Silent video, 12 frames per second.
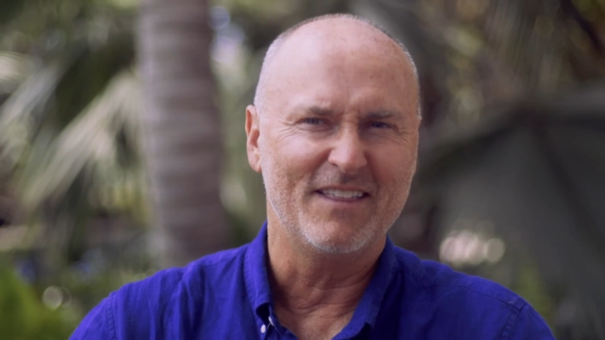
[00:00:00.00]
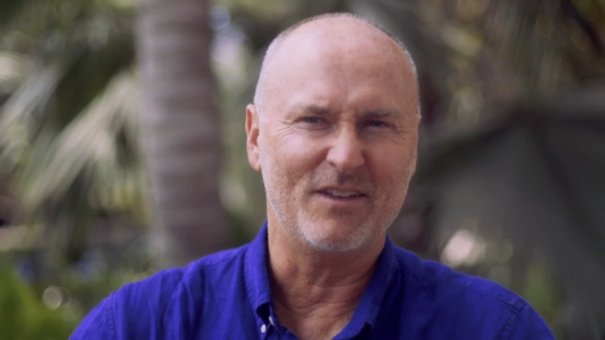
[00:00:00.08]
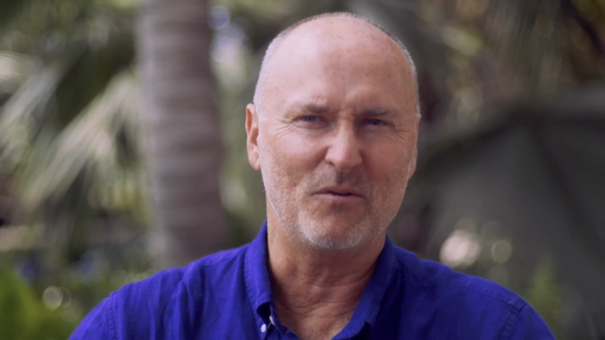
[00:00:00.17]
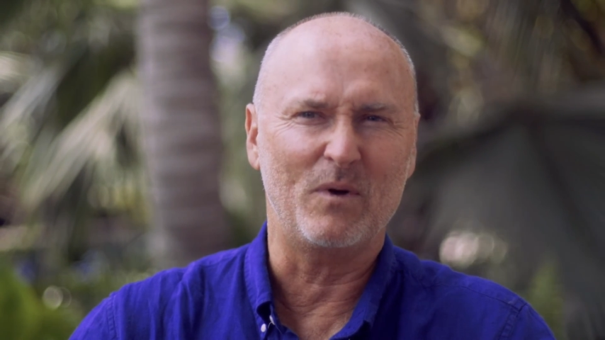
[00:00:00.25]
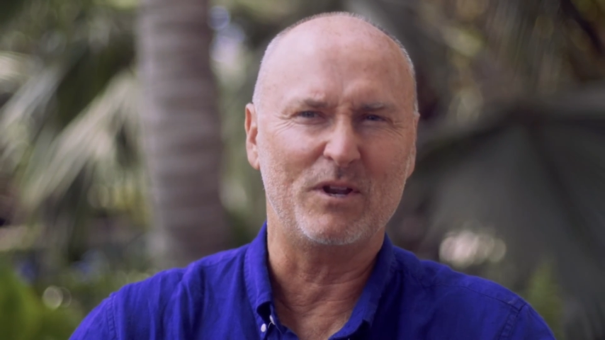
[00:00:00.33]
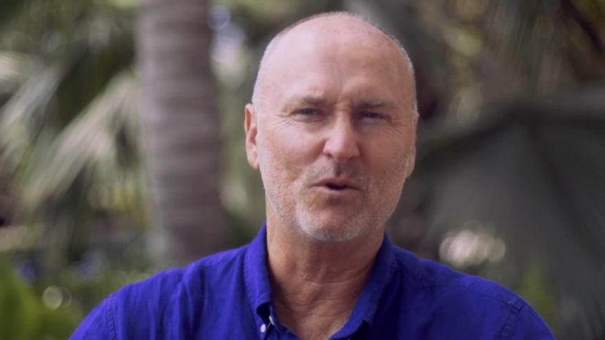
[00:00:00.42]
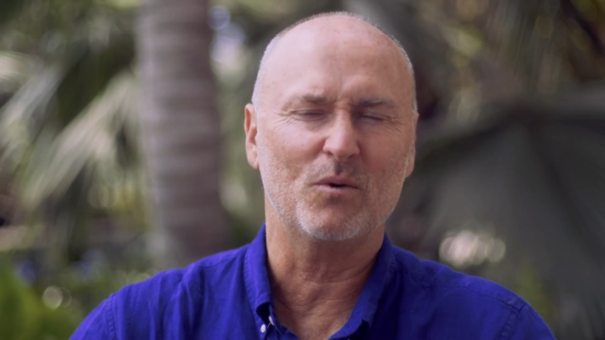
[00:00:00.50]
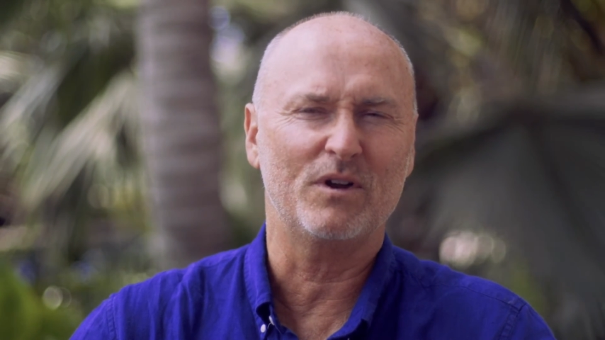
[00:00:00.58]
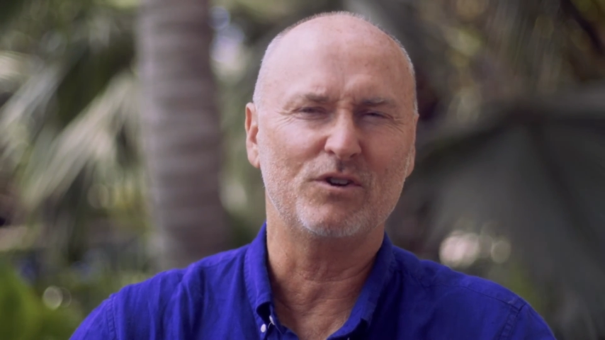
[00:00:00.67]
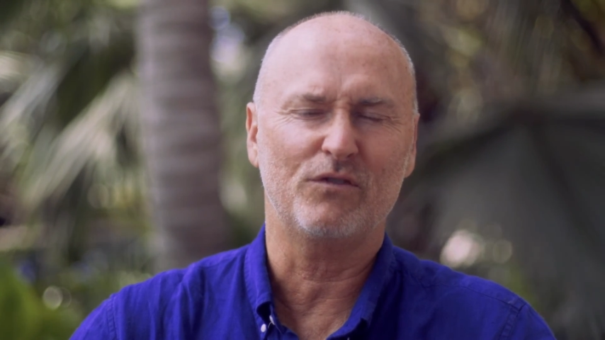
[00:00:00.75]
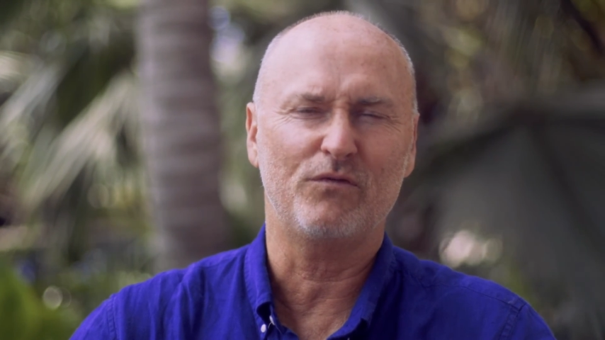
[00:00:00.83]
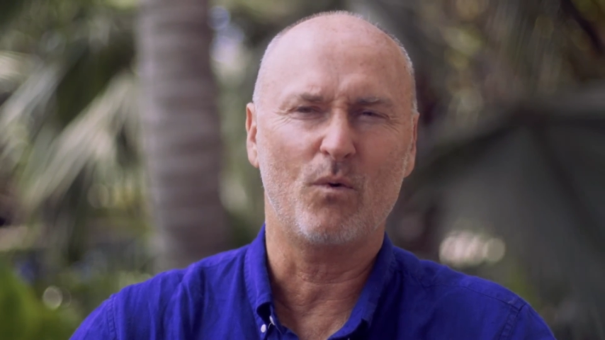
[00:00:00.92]
than when you were
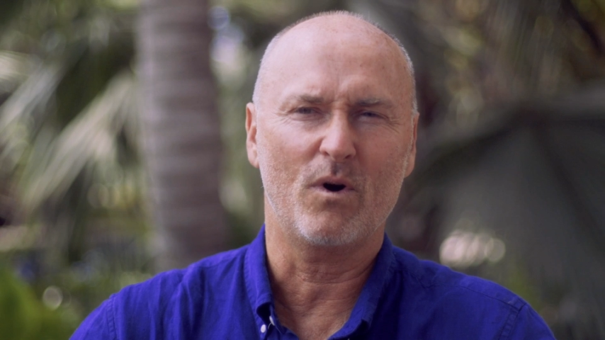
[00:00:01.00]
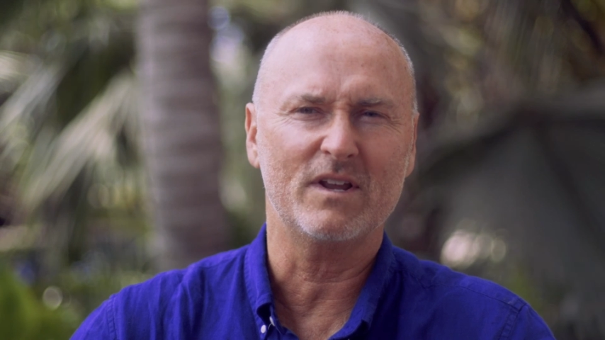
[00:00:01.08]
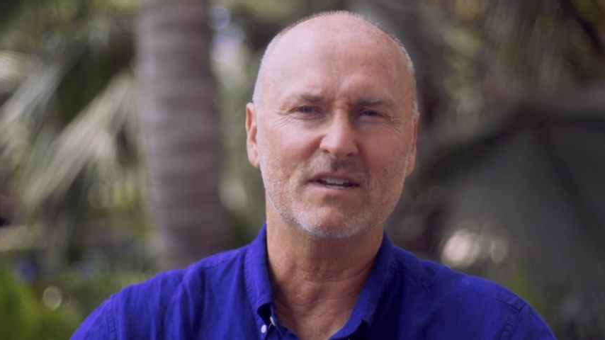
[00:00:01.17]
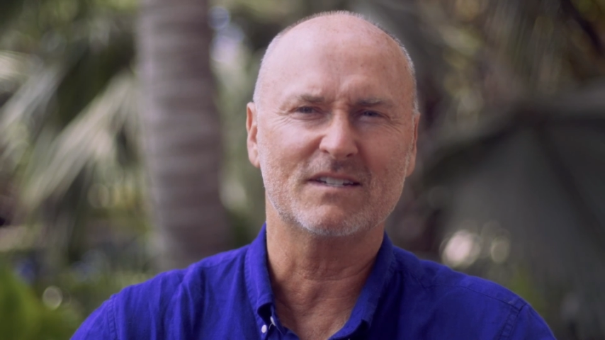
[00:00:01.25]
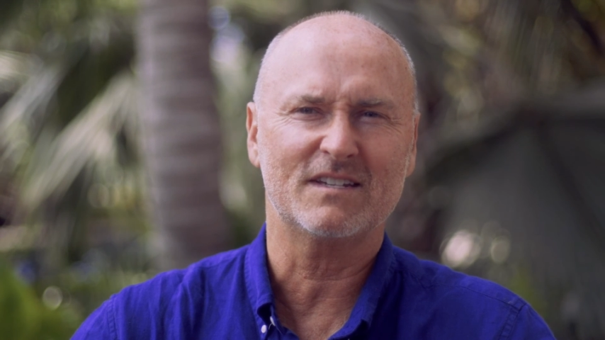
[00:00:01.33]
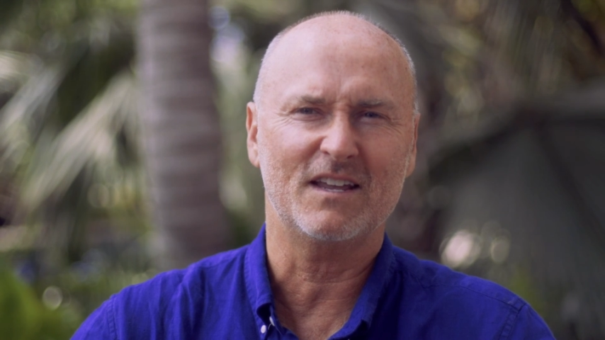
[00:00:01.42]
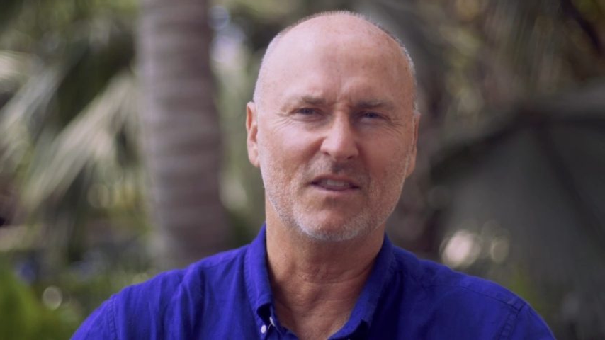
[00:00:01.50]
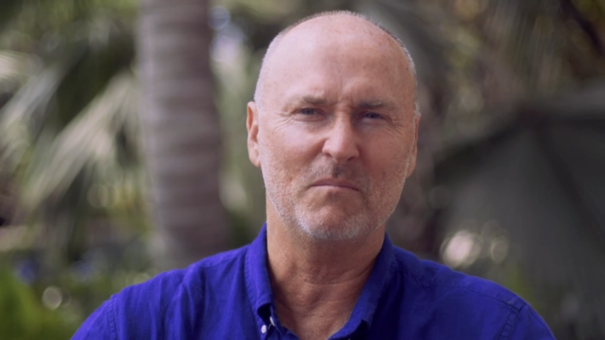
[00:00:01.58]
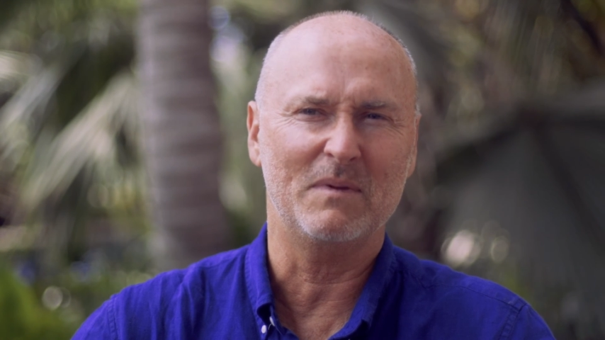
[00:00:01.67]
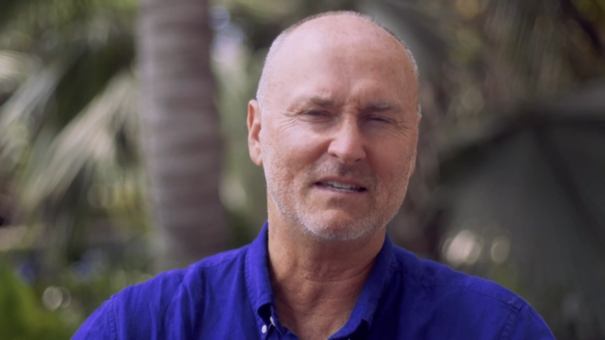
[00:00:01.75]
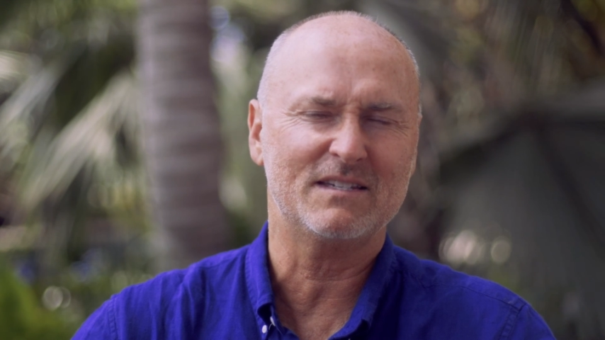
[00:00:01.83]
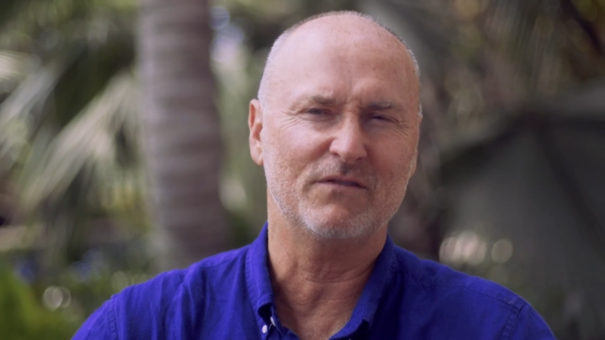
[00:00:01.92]
in your 40s in the
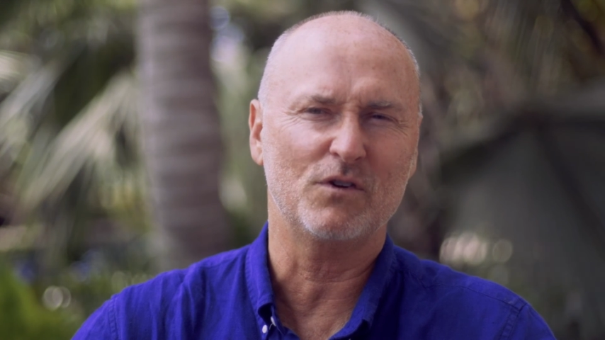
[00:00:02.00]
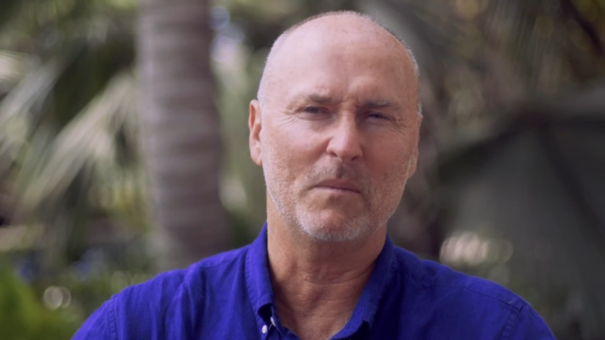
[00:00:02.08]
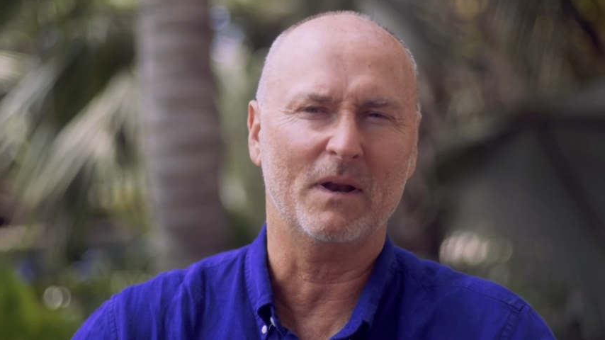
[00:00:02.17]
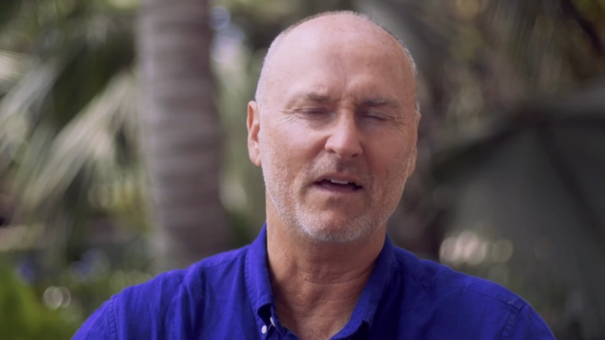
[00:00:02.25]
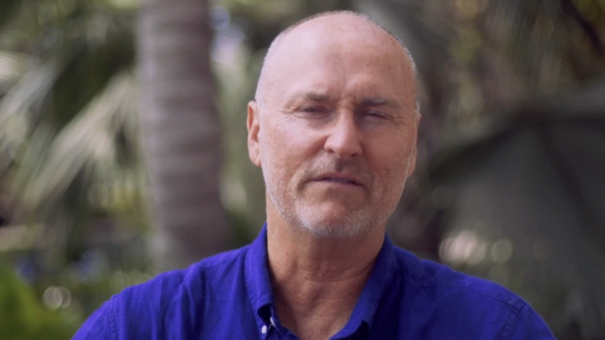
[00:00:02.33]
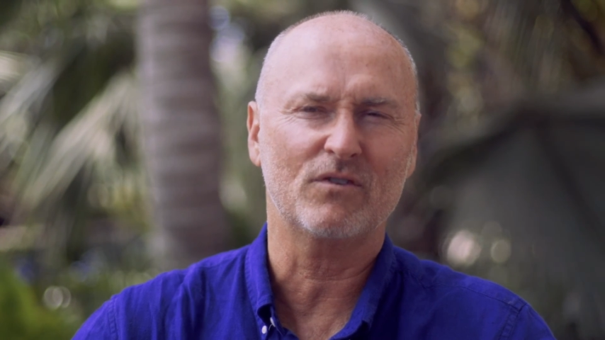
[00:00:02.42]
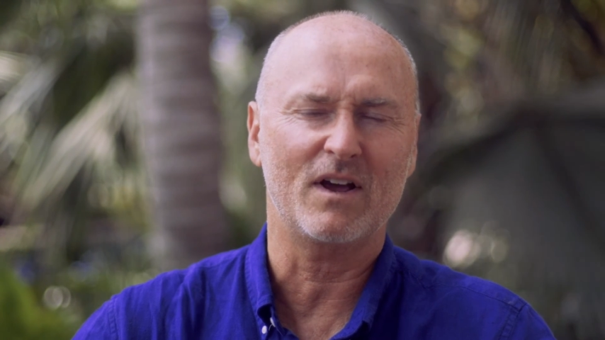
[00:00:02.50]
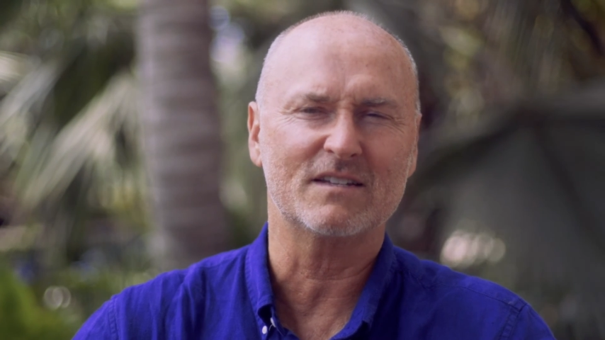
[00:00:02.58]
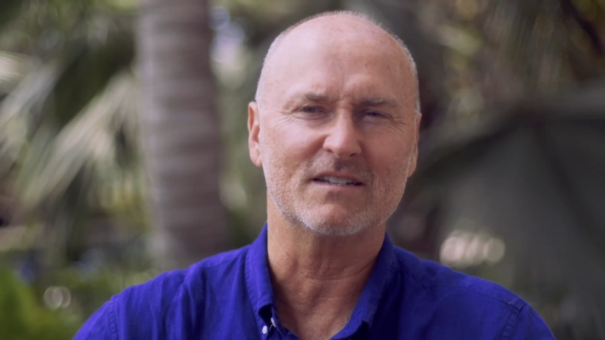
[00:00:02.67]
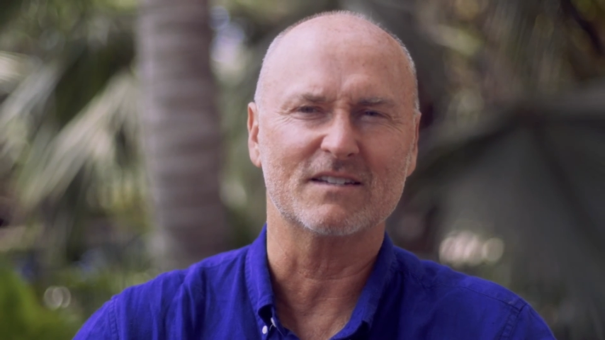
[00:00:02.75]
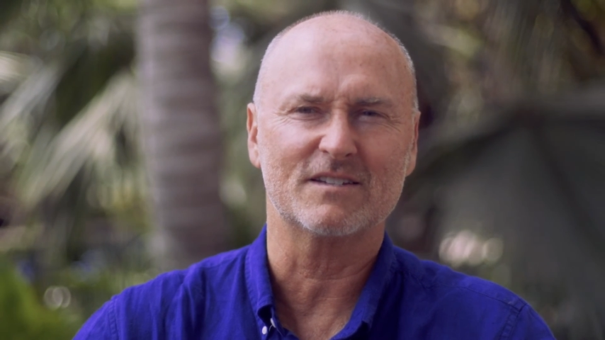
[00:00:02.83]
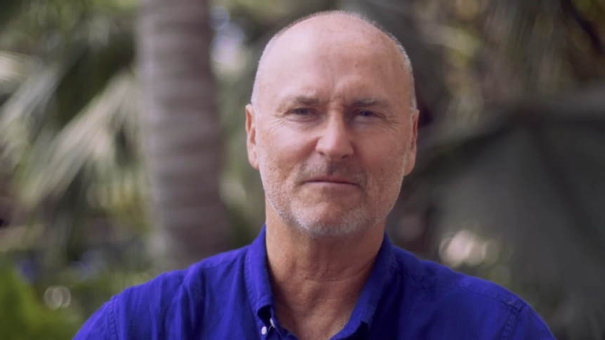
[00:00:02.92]
midst of your midlife
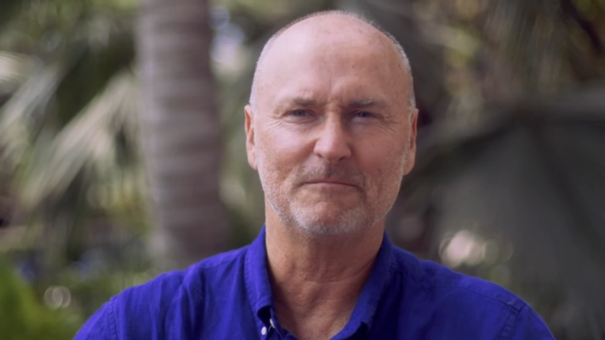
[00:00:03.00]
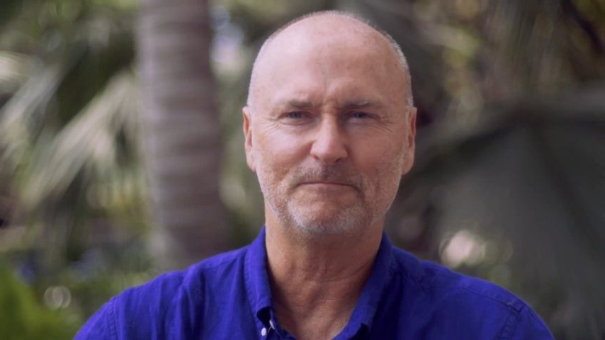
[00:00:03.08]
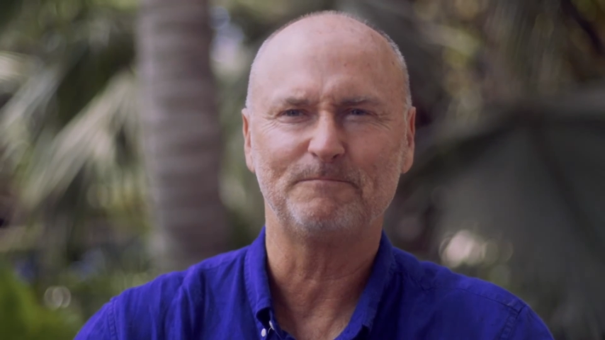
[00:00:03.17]
crisis.